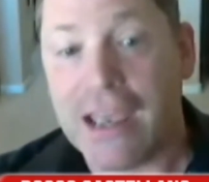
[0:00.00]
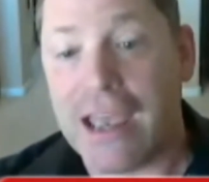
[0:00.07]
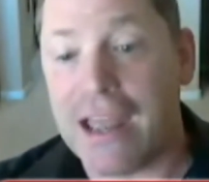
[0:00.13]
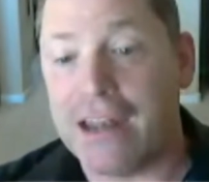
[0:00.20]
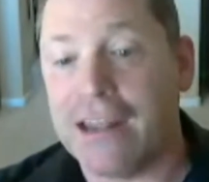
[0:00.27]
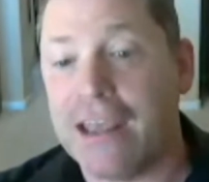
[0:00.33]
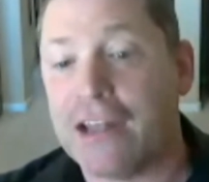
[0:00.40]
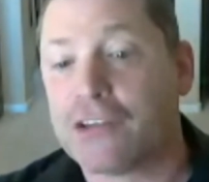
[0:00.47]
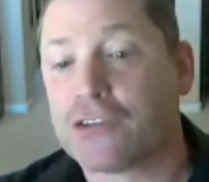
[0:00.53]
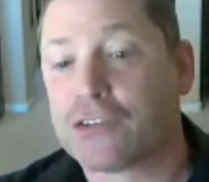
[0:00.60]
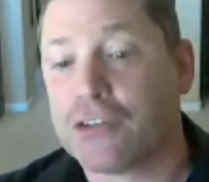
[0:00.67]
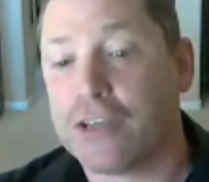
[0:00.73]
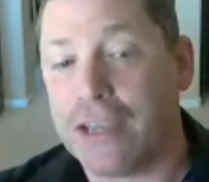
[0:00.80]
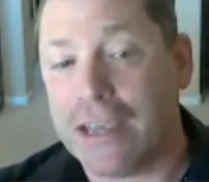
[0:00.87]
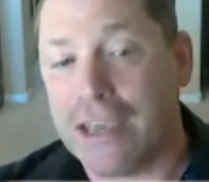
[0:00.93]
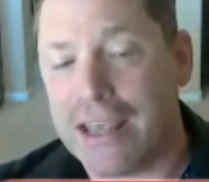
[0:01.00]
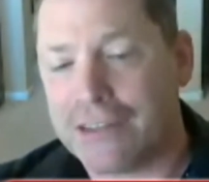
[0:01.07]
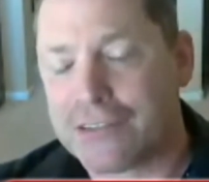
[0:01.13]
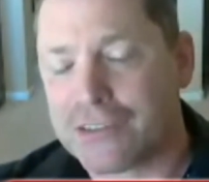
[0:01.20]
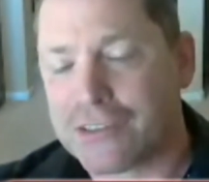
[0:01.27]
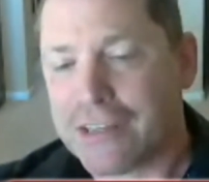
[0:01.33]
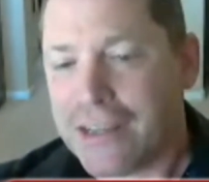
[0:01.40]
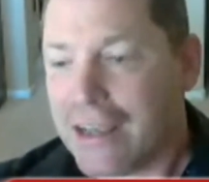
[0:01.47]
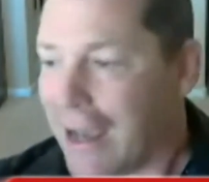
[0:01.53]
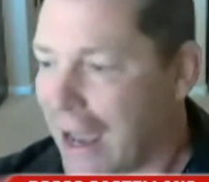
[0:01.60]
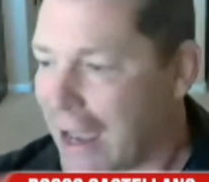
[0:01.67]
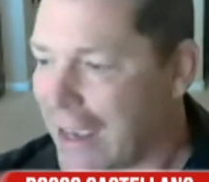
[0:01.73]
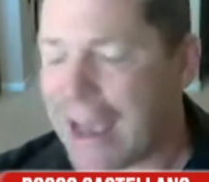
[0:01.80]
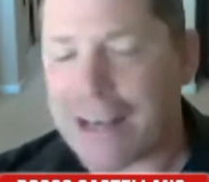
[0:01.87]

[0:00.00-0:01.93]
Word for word: and it's it's I